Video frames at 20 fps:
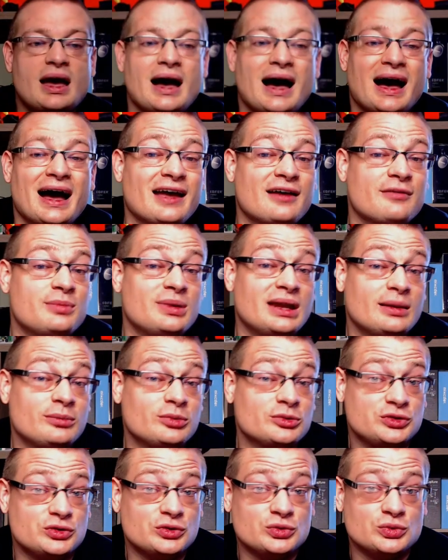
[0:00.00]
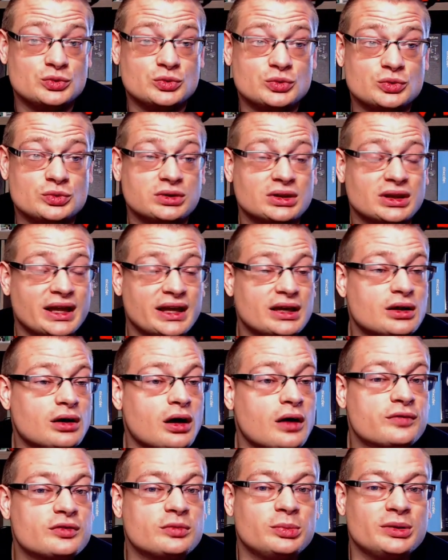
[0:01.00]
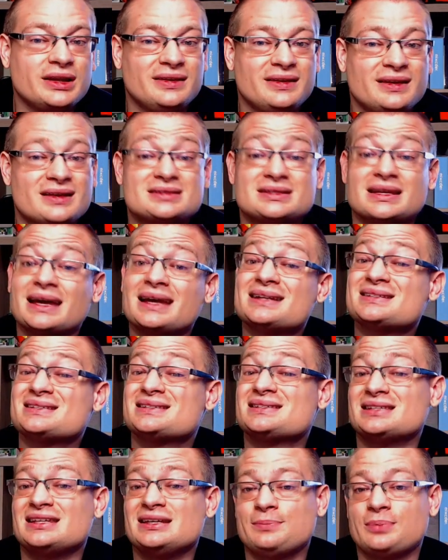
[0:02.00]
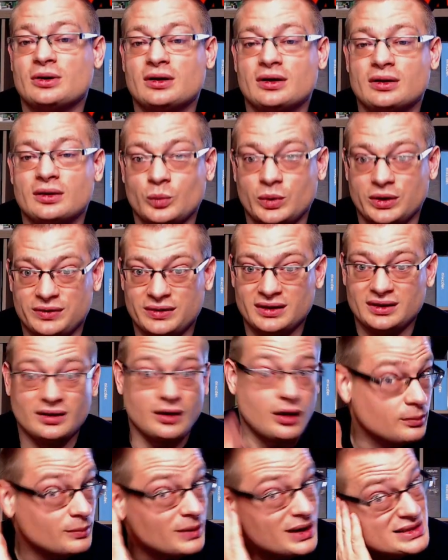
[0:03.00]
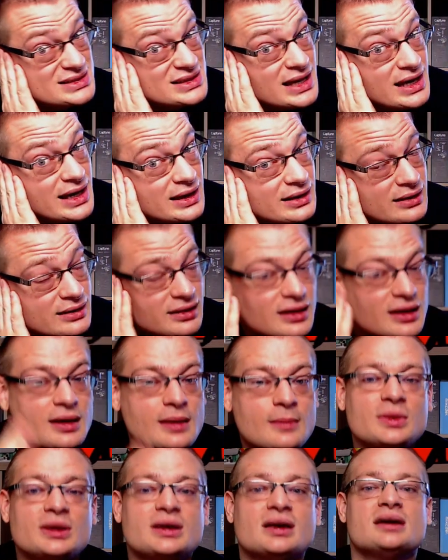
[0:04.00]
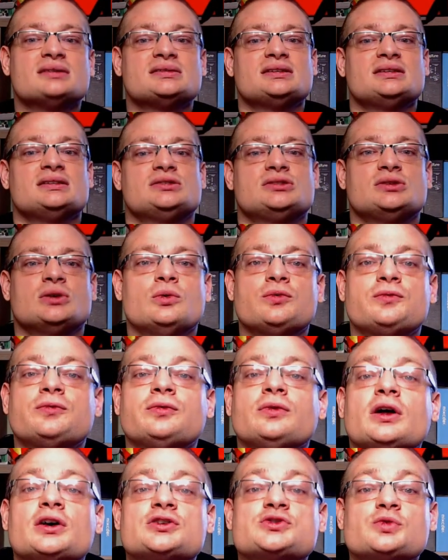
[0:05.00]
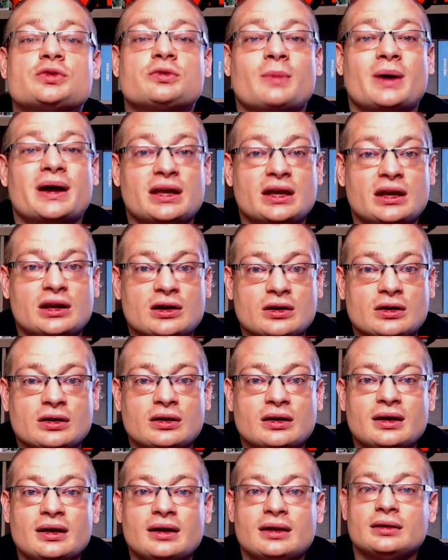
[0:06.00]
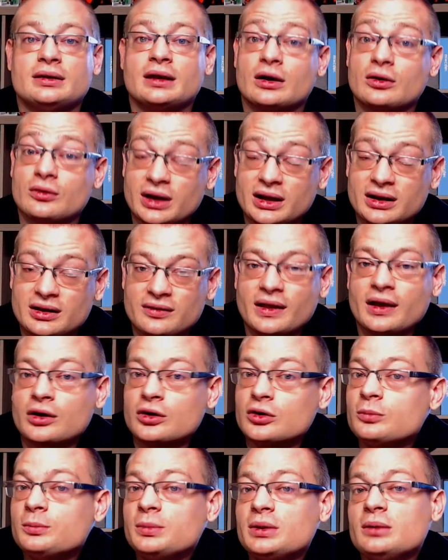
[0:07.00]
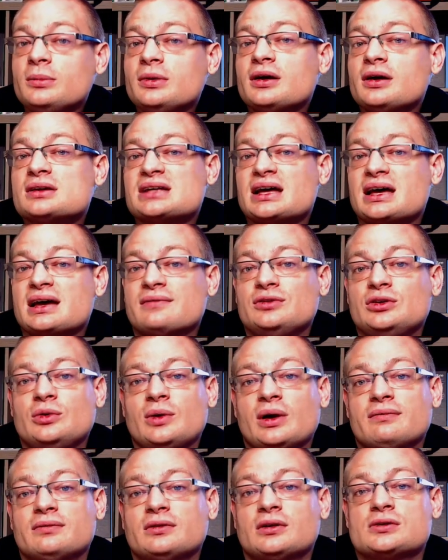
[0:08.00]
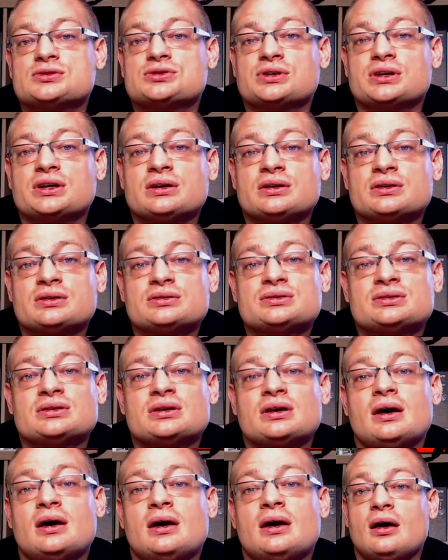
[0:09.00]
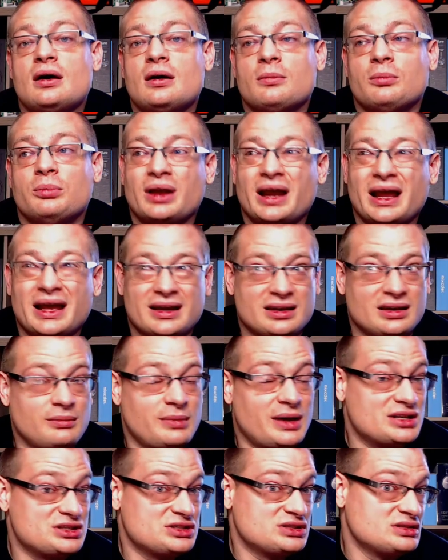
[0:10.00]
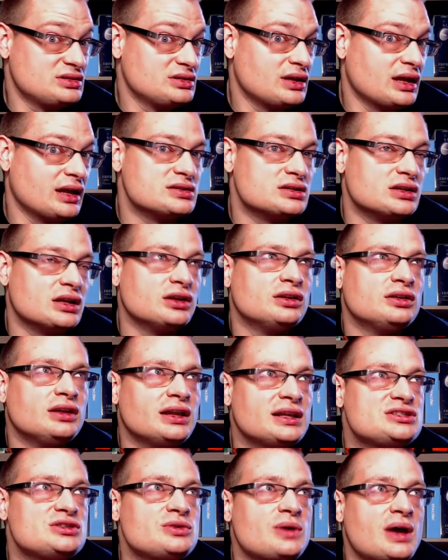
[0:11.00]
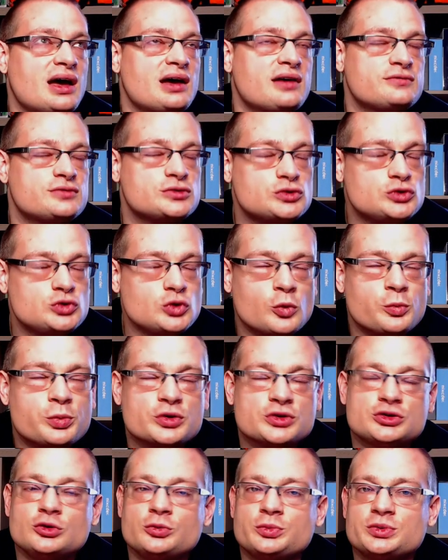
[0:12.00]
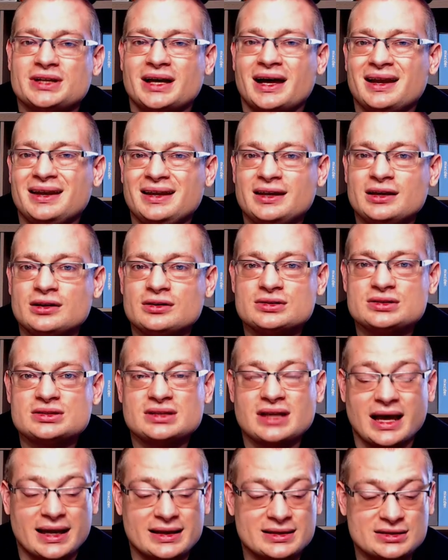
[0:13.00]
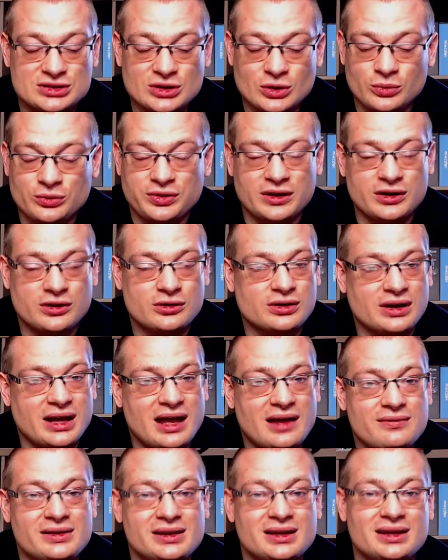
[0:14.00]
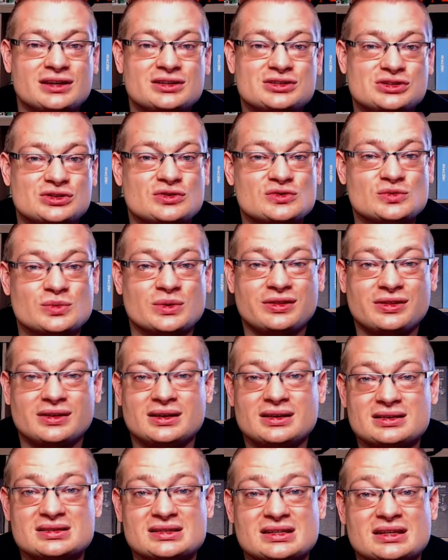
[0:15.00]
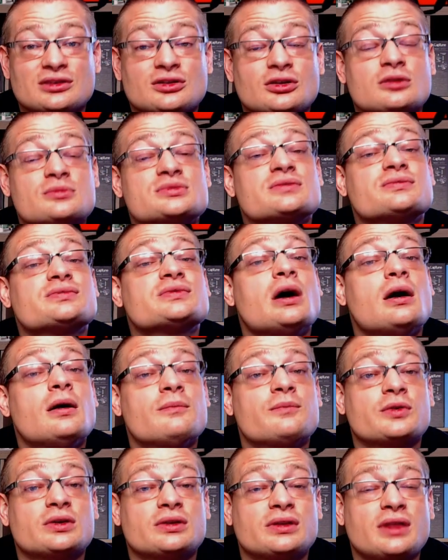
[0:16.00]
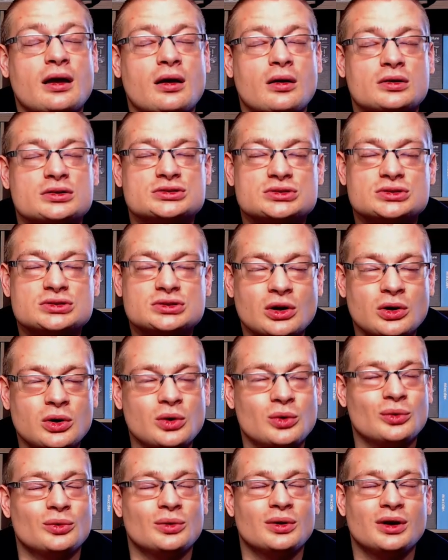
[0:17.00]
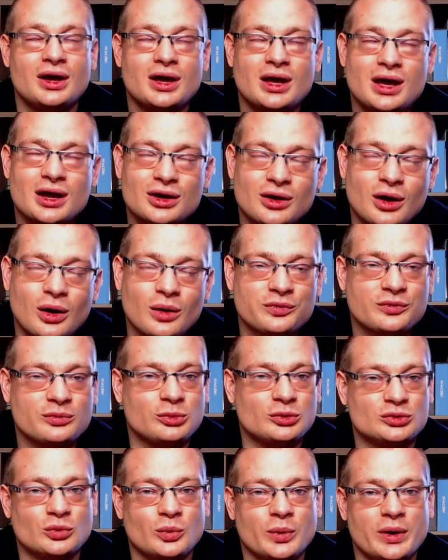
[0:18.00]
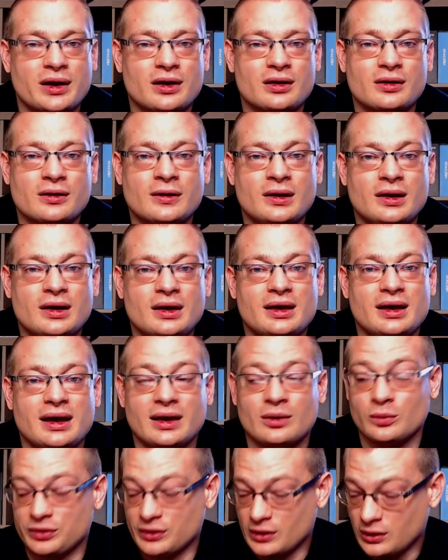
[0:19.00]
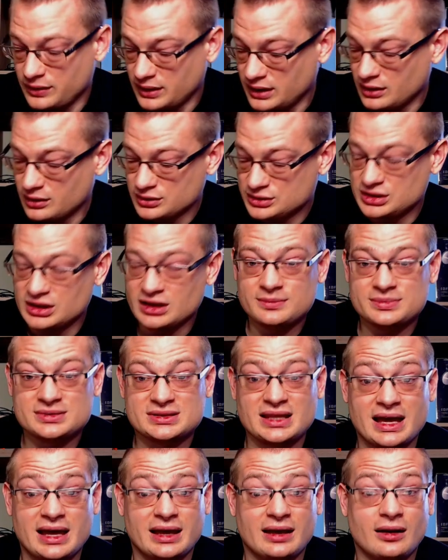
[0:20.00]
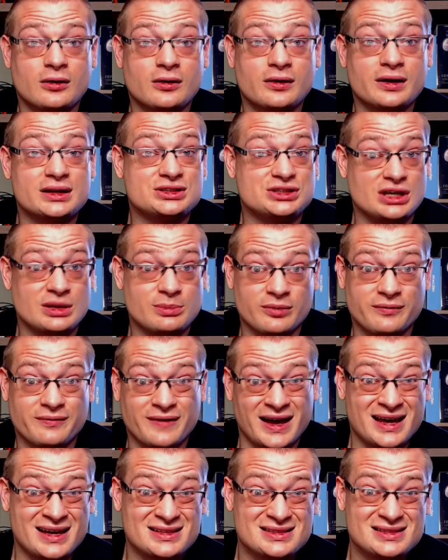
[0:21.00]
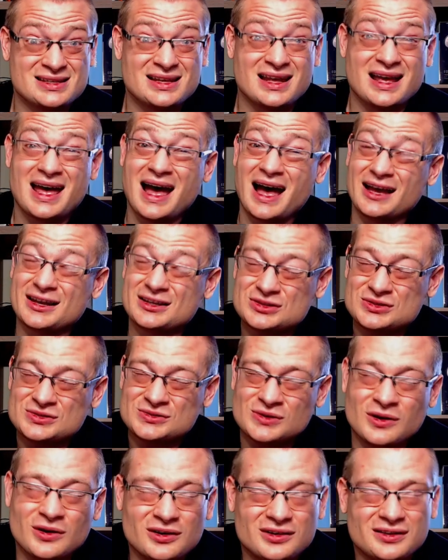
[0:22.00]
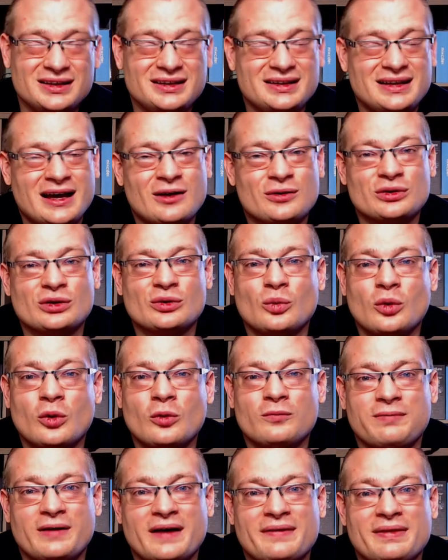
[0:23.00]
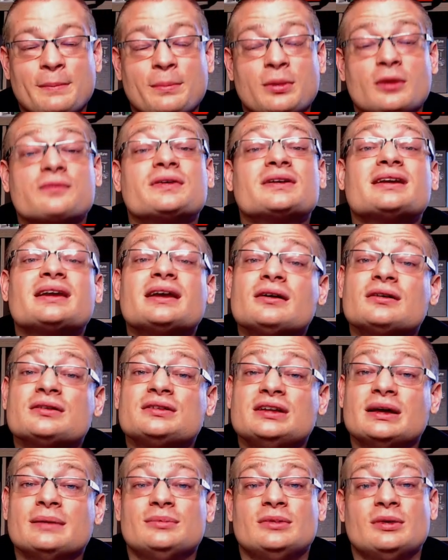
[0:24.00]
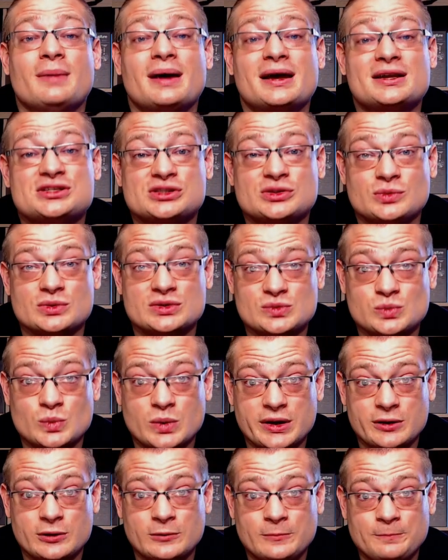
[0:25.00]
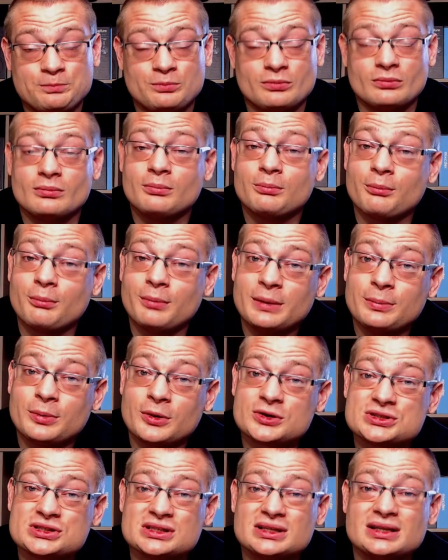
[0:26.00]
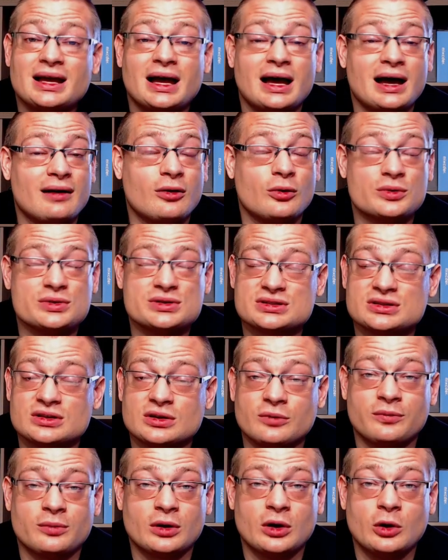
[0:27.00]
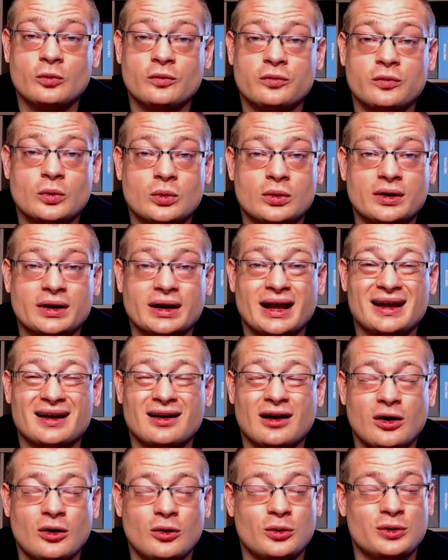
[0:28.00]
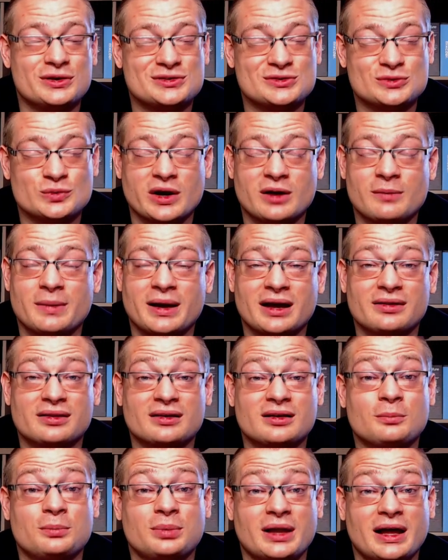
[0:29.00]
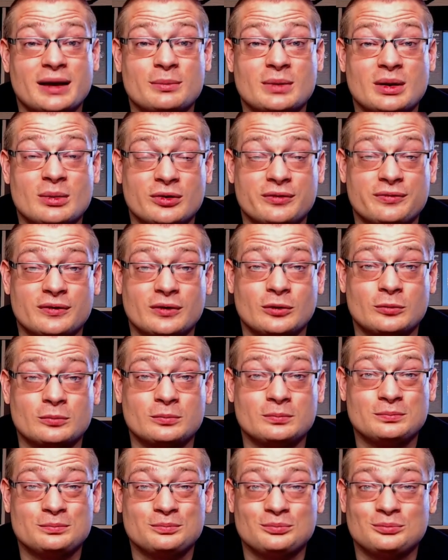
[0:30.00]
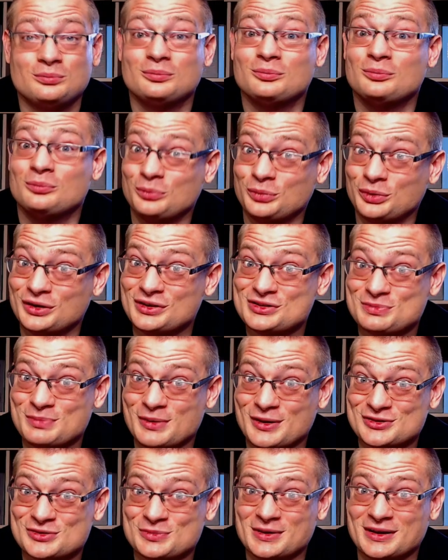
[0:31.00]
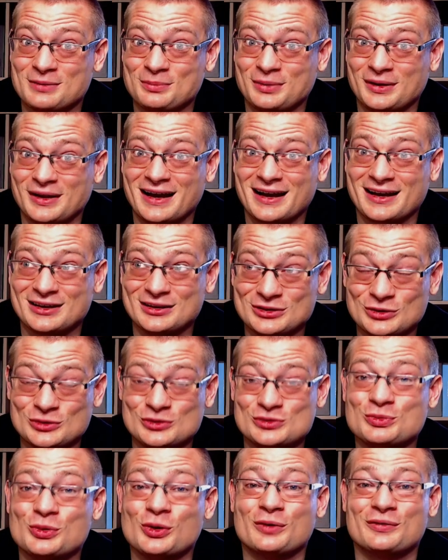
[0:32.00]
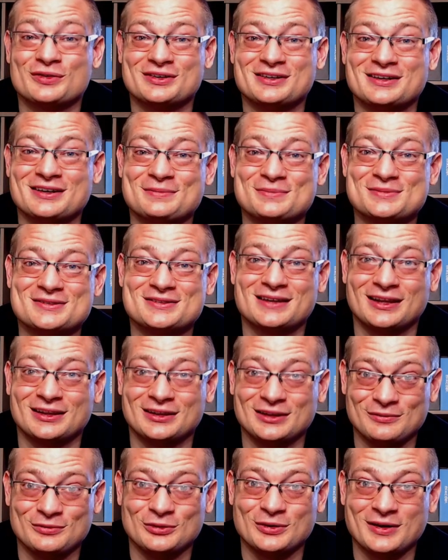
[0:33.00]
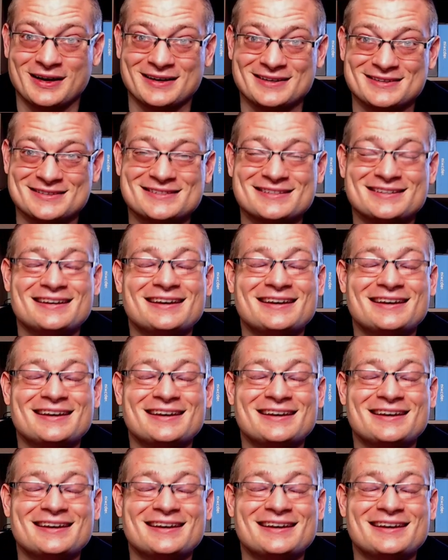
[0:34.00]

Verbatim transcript: I have been able to lay comfortably in this and sleep with it on my side because it is so flush with my ear. Now granted, that could be because I do have larger ears, But I can imagine, unless you have super, super tiny ears, I don't think you're going to have any issues with these in terms of comfort. They are so comfortable to wear. And with all the ear tips that RHA provides, I strongly doubt you won't find that perfect ear tip to match you as well. Me personally, I always go for, and I always swear by, the Comply memory foam. Please sponsor me, Comply. I could use more of your tips. I love you guys.